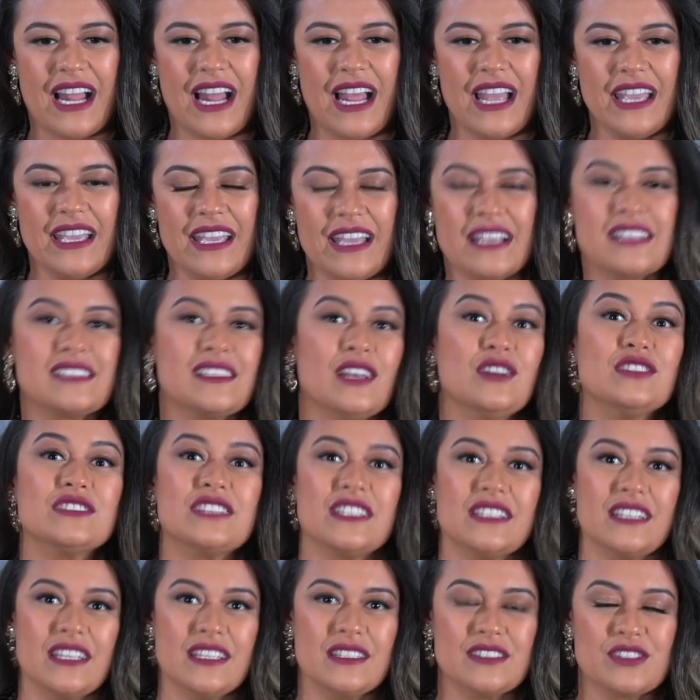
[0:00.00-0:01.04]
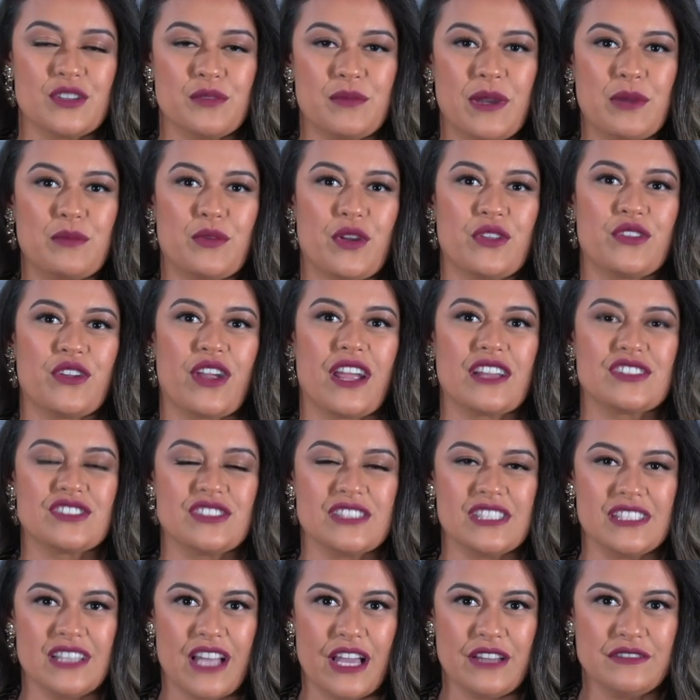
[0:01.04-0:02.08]
I excelled in it. So my brother
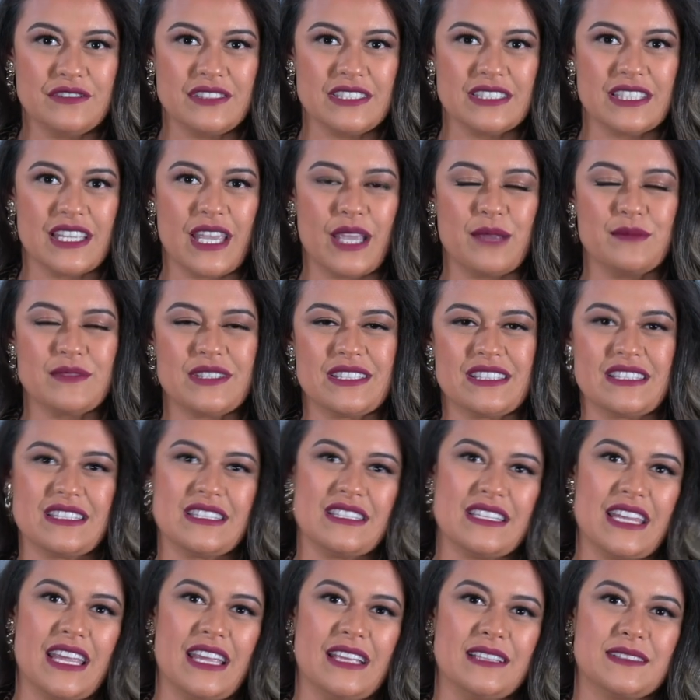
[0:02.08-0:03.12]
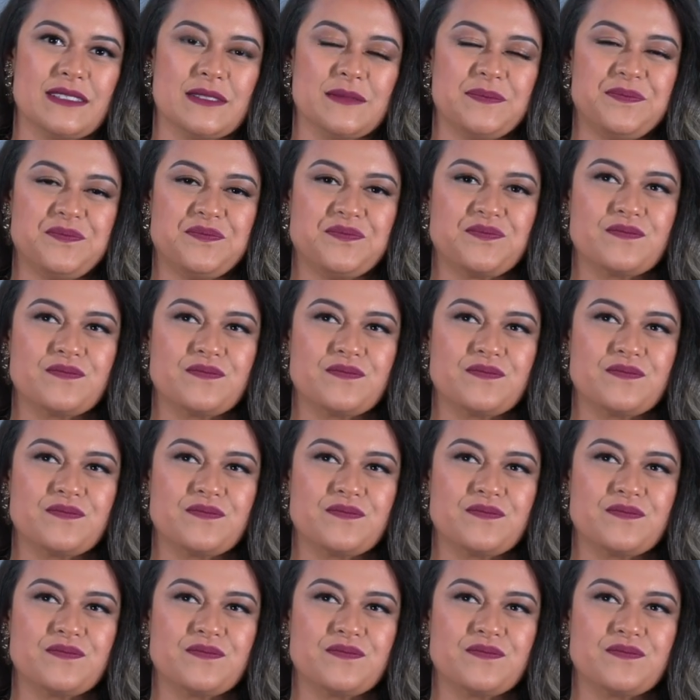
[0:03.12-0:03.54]
actually left and came to the States